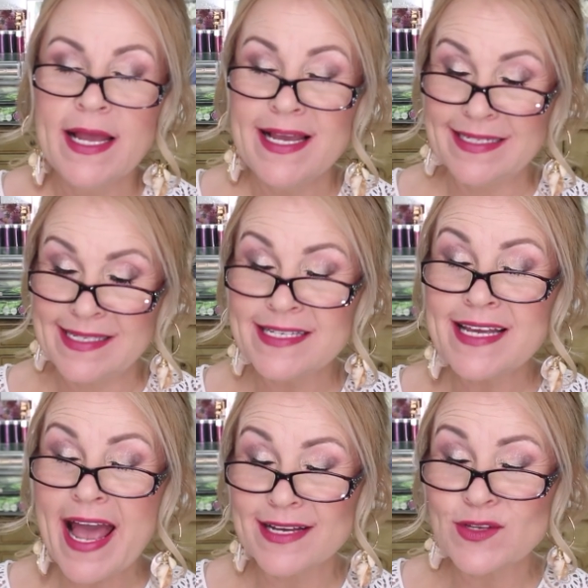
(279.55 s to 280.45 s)
it says
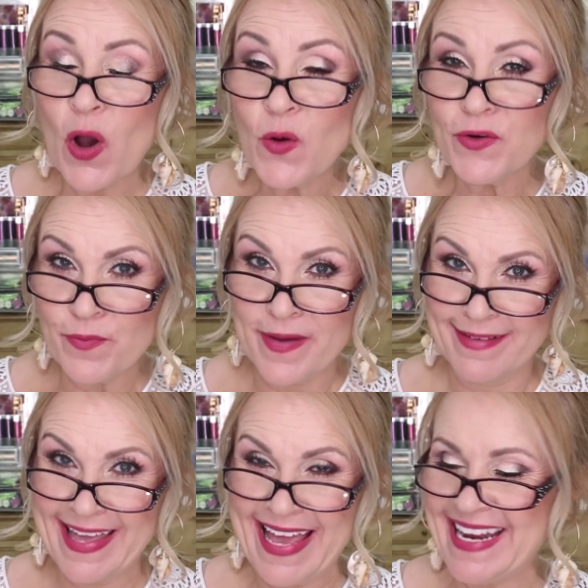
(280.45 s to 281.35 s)
it has oat
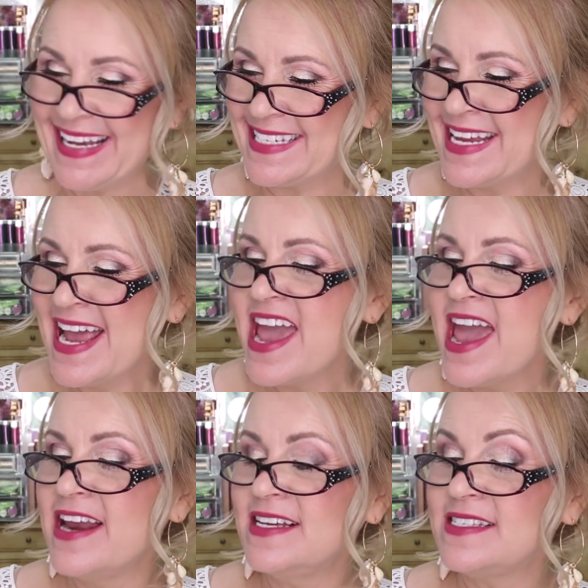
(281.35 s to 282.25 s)
milk in it
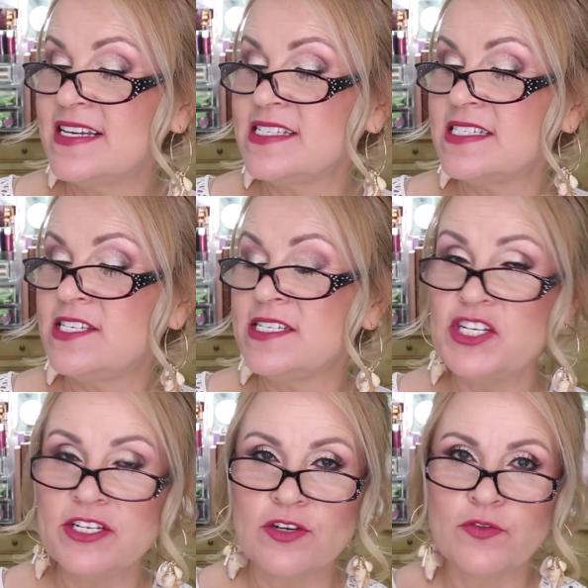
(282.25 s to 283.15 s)
and it says it's the
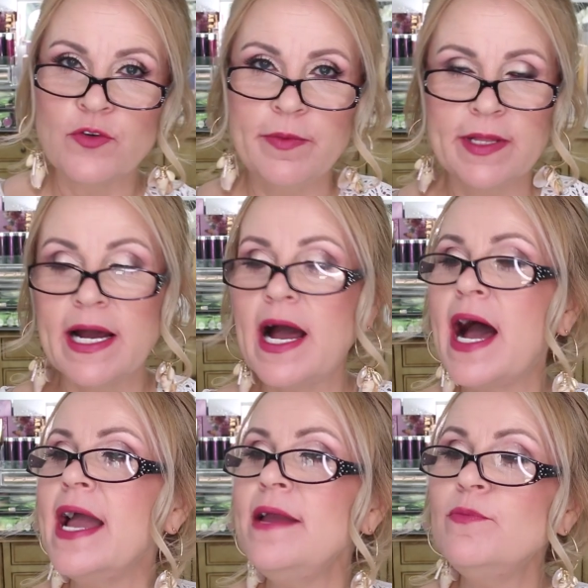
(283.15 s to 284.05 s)
gentle formula
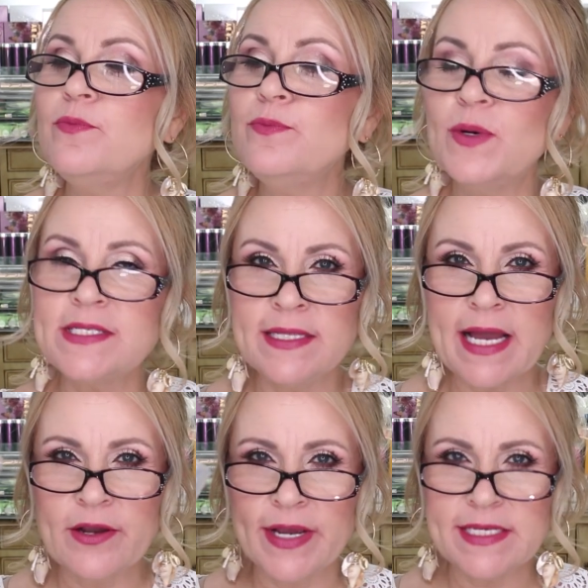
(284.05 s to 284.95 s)
i wasn't
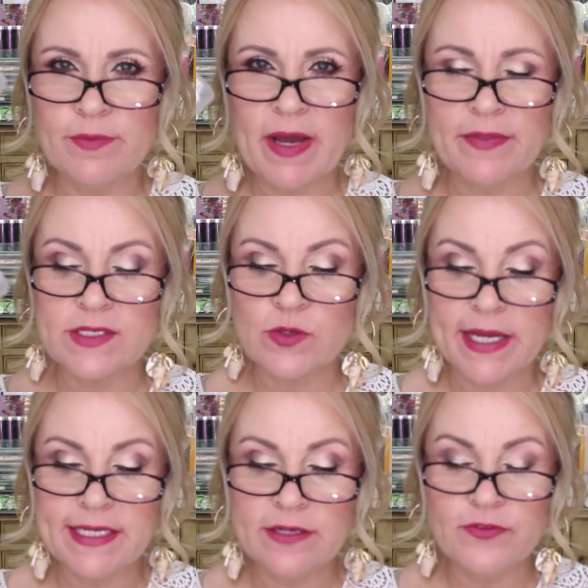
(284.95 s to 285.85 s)
that crazy about this one
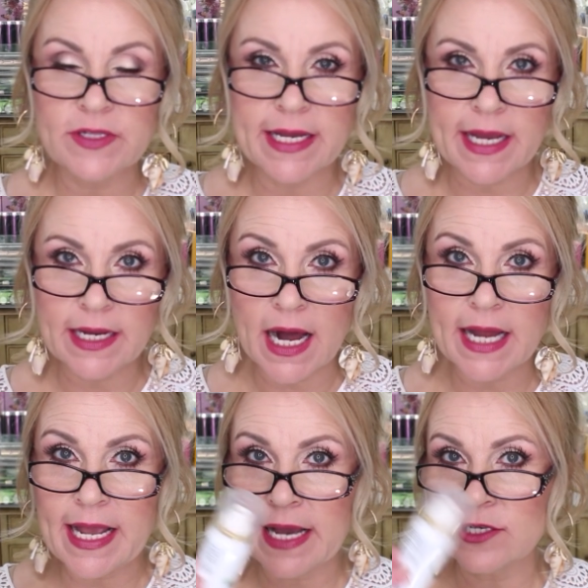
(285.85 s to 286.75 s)
i didn't feel like i
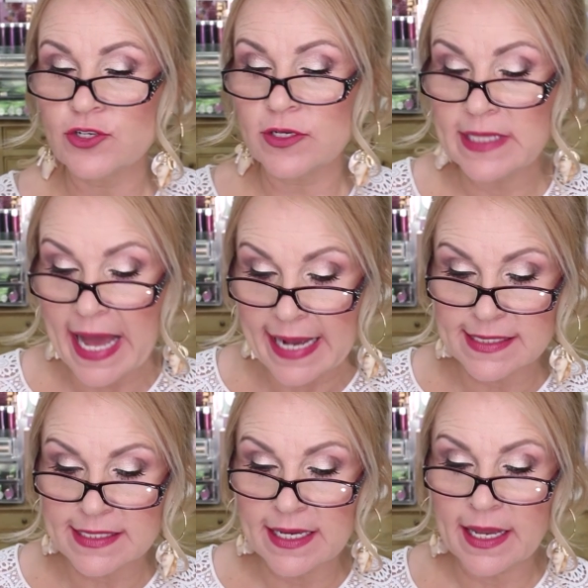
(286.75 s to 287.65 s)
got extra
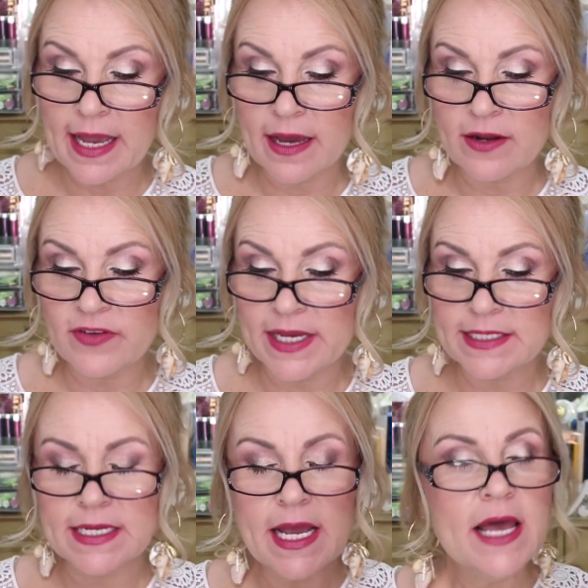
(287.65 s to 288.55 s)
lasting out of
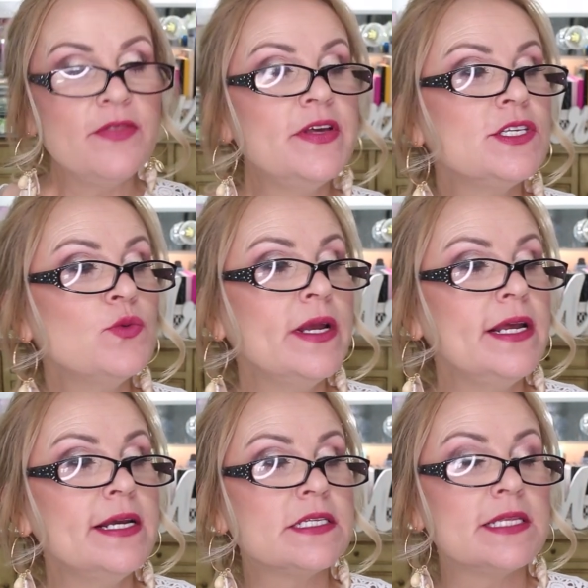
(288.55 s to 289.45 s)
it this one
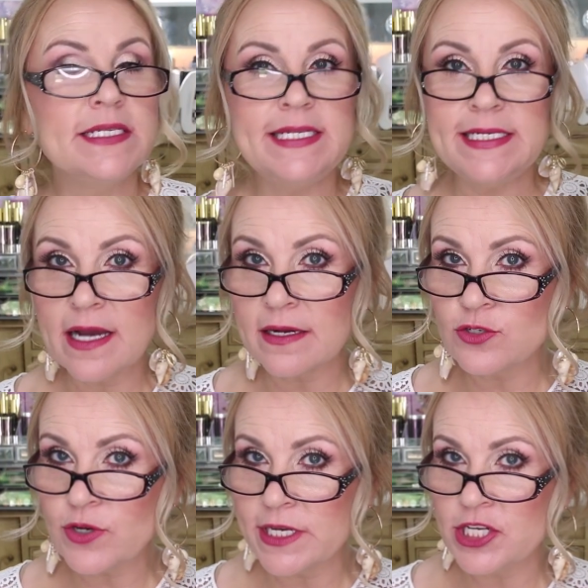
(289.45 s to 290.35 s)
is the
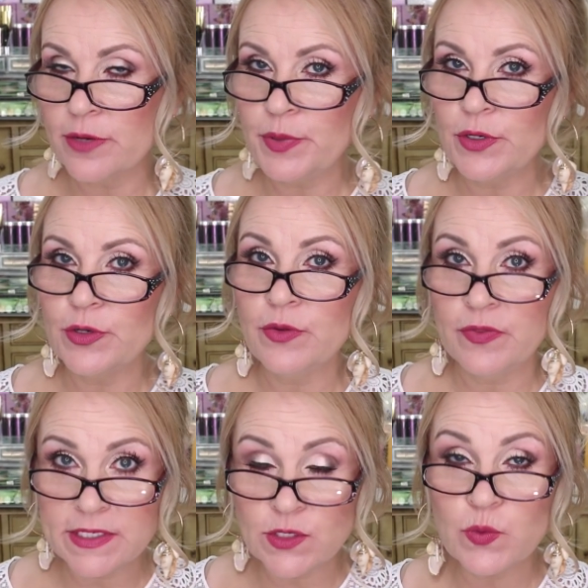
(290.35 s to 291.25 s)
detox dry shampoo
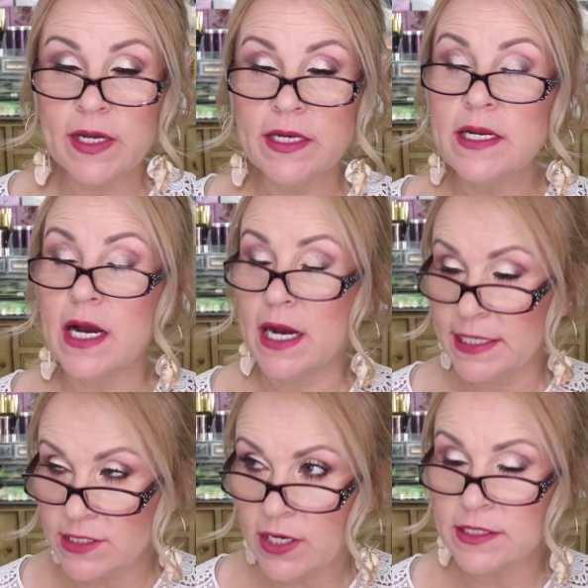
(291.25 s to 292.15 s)
this one
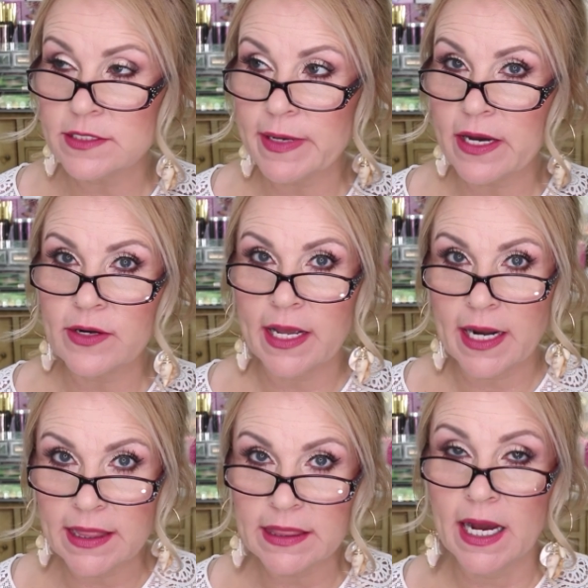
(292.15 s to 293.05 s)
i talked about and
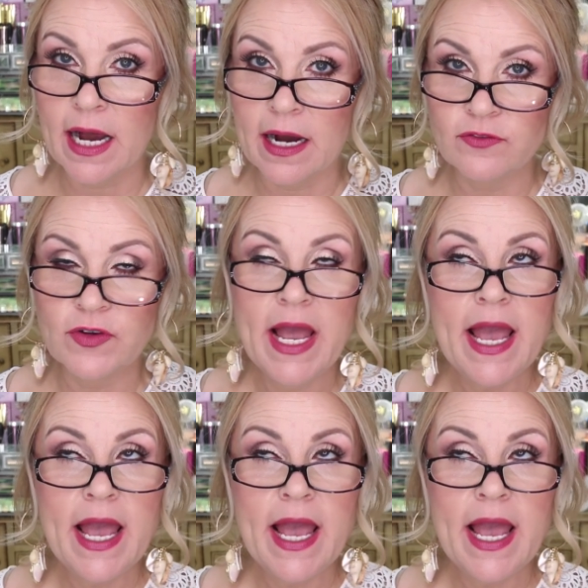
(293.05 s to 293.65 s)
i love